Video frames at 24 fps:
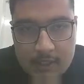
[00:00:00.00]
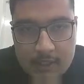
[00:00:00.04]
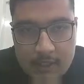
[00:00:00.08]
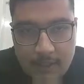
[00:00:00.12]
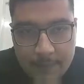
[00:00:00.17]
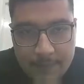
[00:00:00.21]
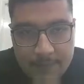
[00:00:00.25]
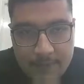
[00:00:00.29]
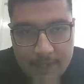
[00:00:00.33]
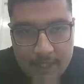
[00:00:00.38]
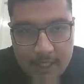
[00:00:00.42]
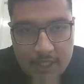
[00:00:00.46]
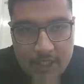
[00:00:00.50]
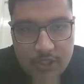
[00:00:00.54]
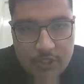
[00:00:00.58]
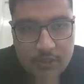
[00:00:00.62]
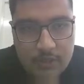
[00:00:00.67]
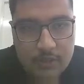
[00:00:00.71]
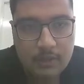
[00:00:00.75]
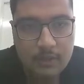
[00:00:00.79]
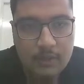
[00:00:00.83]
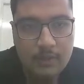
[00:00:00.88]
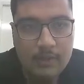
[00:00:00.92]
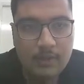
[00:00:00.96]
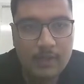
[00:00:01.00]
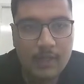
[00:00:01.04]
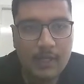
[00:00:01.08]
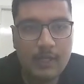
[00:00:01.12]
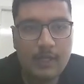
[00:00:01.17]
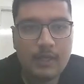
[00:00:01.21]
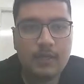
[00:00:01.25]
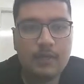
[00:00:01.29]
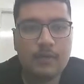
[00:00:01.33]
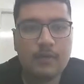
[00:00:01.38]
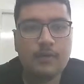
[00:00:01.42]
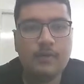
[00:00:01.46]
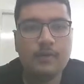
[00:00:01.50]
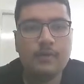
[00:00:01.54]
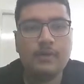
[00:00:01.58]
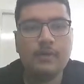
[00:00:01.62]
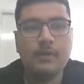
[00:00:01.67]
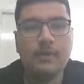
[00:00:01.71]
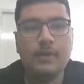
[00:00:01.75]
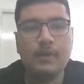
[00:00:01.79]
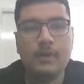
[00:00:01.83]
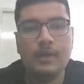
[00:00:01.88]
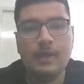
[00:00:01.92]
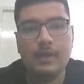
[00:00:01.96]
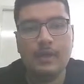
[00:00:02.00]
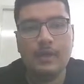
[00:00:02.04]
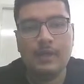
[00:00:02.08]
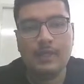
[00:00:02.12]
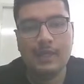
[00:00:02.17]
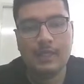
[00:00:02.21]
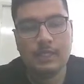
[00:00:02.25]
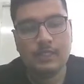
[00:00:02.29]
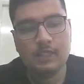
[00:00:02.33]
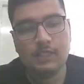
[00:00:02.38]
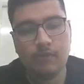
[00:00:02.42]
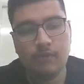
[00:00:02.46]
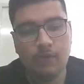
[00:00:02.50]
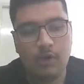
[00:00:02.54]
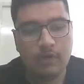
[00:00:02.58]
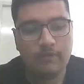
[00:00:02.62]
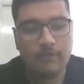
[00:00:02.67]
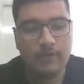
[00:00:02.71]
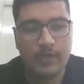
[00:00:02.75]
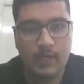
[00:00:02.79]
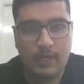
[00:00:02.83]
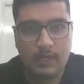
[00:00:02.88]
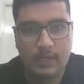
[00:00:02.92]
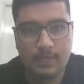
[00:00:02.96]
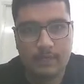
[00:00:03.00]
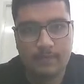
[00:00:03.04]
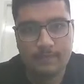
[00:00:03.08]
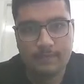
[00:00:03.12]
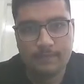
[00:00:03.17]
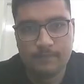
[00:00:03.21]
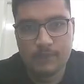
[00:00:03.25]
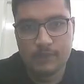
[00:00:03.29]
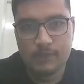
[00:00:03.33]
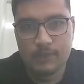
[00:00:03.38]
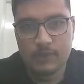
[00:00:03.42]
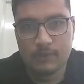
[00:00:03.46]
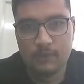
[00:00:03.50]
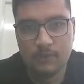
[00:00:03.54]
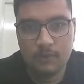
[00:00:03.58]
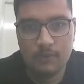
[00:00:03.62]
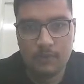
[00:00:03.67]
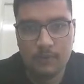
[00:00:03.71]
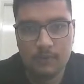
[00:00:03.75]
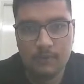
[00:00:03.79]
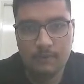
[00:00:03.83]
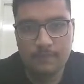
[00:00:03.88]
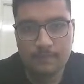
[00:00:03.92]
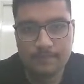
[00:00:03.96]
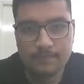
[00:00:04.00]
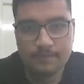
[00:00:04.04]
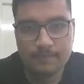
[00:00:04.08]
subtraction, then let's see what we get. So